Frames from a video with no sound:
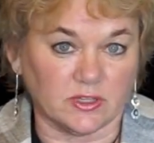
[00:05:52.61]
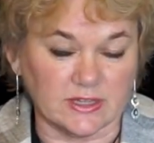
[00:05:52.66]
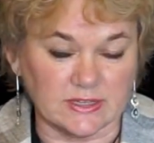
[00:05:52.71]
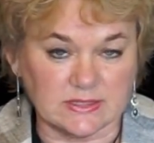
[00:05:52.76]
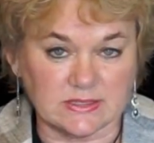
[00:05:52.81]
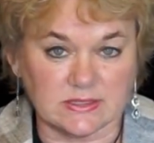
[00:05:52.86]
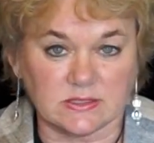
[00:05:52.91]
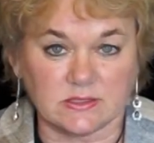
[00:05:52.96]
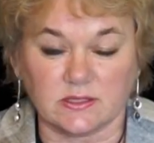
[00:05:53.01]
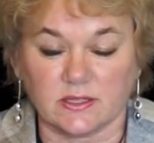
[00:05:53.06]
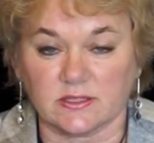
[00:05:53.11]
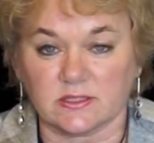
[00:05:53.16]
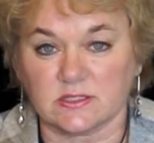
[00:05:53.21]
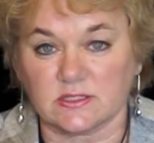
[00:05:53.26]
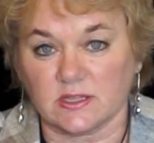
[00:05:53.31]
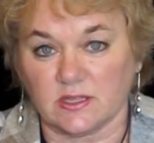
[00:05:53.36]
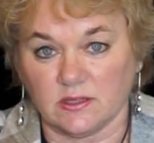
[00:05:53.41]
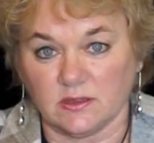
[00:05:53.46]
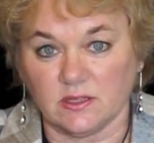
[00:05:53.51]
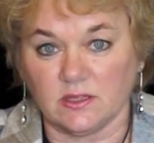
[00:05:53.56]
Like, let's
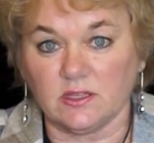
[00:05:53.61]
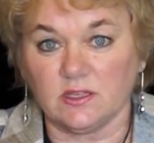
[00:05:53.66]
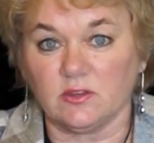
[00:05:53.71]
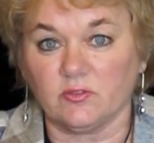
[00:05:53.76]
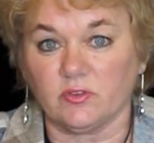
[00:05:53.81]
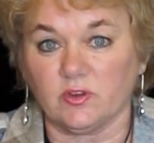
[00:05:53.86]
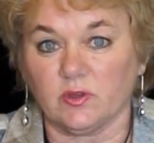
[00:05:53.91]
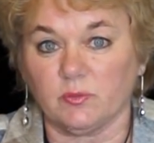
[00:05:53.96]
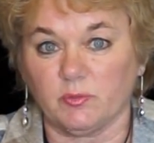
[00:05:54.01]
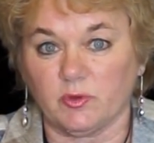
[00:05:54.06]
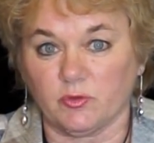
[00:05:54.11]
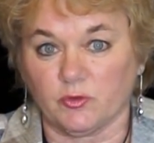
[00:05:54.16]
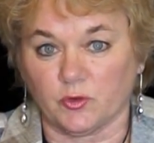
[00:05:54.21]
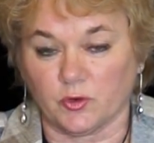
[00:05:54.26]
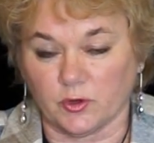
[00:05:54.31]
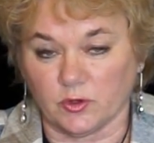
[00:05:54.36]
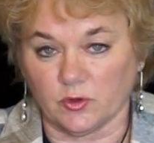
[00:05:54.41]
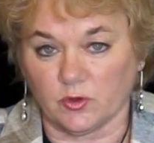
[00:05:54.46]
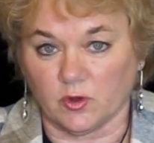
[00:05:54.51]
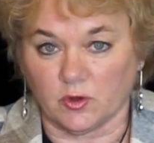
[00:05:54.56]
say in the evening
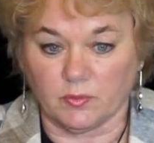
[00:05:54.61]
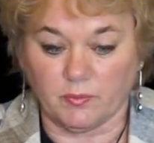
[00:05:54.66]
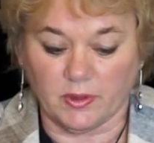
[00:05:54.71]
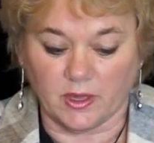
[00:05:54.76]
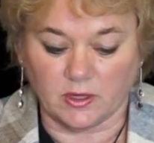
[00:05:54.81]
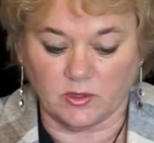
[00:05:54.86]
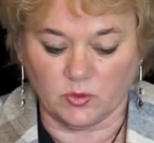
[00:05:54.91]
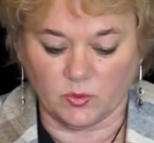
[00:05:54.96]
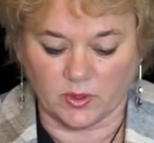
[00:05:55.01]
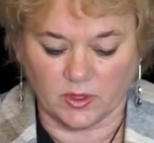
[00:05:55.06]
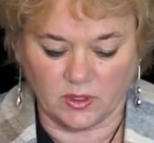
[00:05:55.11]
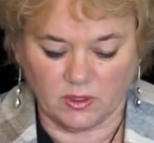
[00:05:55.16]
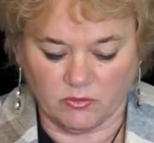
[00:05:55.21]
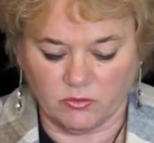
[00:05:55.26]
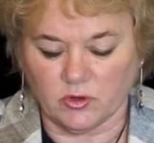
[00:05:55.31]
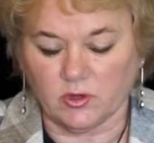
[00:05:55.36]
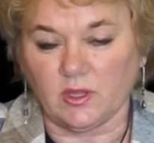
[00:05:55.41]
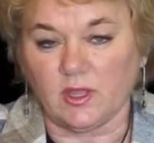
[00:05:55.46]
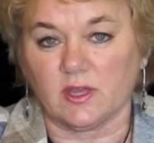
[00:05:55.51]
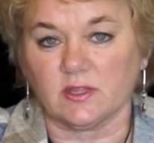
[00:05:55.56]
before you go to bed, you want to
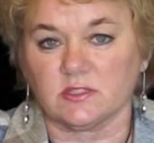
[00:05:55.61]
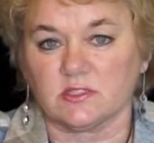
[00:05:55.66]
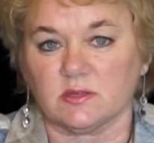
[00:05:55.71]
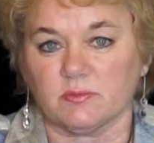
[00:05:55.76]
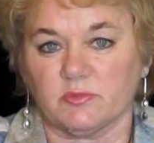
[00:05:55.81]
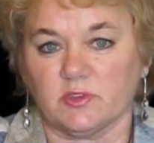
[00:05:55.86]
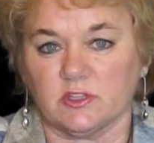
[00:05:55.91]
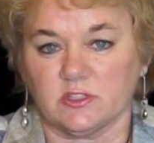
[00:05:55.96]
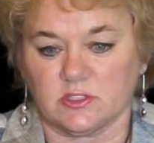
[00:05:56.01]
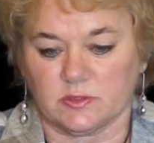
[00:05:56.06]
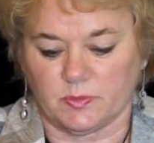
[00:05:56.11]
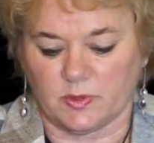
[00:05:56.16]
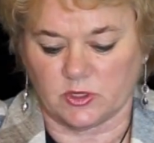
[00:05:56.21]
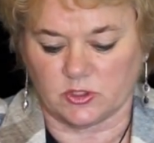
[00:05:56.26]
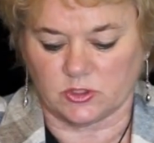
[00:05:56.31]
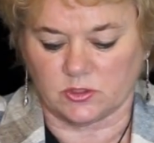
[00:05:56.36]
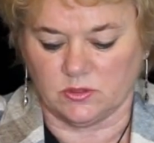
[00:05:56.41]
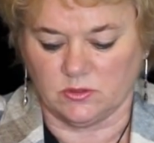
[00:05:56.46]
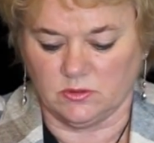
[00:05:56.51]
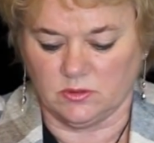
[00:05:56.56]
give your cat something
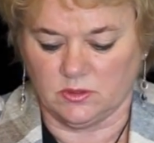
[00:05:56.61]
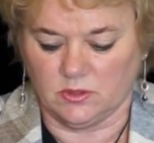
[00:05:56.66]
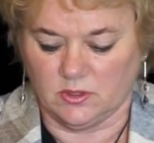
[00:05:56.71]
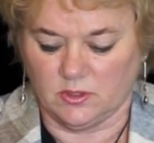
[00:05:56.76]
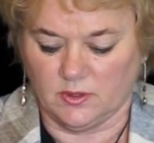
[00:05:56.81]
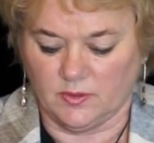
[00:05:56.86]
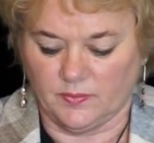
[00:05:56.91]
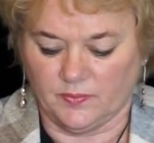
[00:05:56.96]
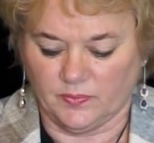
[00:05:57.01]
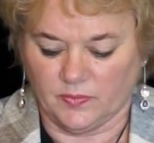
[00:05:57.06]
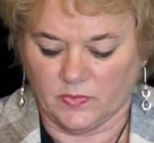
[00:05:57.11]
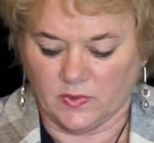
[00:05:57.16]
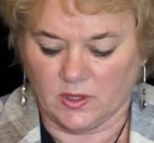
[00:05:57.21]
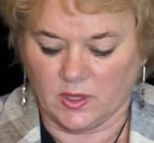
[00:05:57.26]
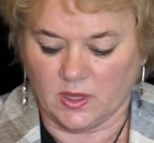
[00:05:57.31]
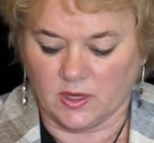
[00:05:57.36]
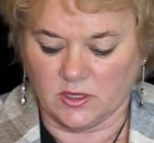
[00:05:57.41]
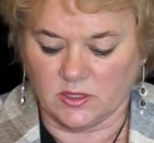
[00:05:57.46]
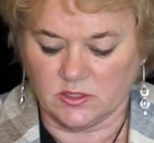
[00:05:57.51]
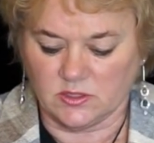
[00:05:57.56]
special,
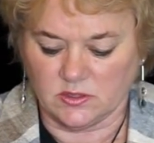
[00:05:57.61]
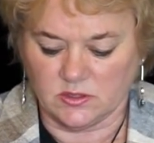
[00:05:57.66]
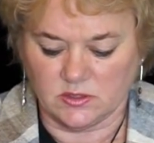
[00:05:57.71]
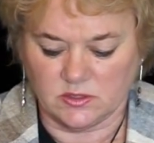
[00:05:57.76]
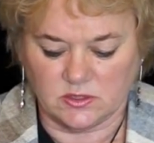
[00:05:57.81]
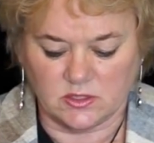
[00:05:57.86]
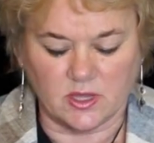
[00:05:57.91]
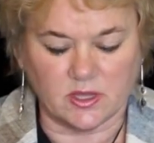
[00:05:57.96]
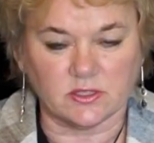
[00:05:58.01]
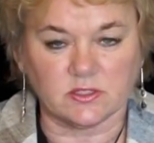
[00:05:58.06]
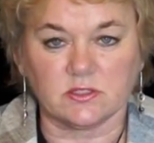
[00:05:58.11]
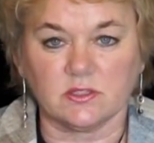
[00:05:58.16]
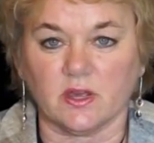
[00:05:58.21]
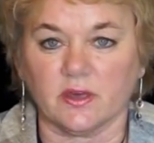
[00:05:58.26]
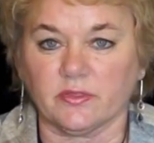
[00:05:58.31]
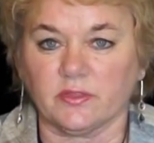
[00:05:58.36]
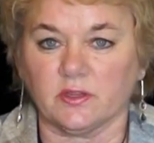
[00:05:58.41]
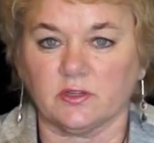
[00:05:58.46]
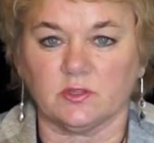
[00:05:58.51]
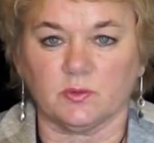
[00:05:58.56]
and it takes
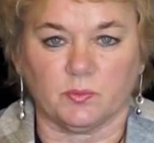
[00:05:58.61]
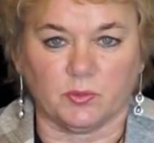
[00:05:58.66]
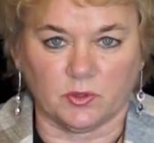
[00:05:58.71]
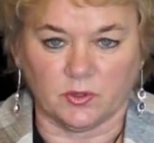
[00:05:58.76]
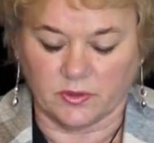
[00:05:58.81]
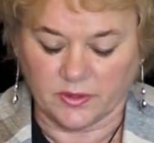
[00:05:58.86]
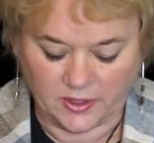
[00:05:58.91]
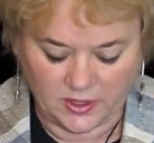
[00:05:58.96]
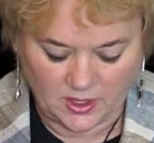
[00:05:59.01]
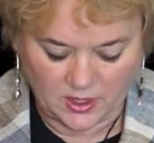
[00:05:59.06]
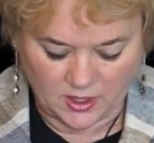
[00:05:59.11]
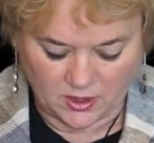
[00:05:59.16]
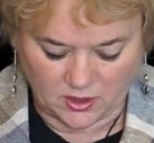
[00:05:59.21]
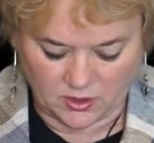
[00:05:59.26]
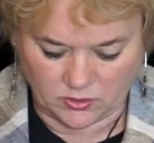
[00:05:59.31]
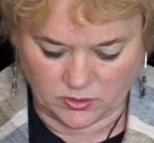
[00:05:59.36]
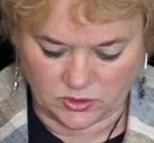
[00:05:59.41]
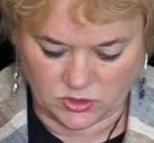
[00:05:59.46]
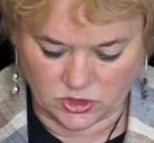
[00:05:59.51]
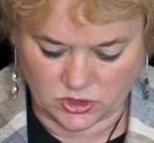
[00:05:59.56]
nothing to pull the can
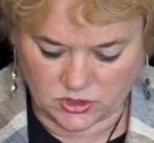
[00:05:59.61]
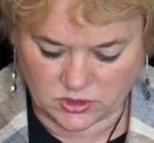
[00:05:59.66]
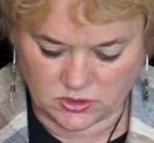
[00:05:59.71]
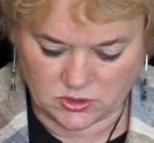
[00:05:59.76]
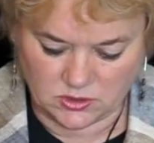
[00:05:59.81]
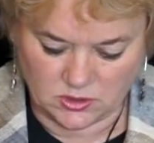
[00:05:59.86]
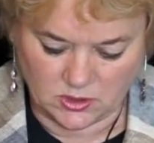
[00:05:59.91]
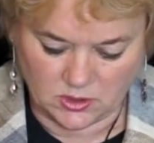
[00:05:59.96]
out and just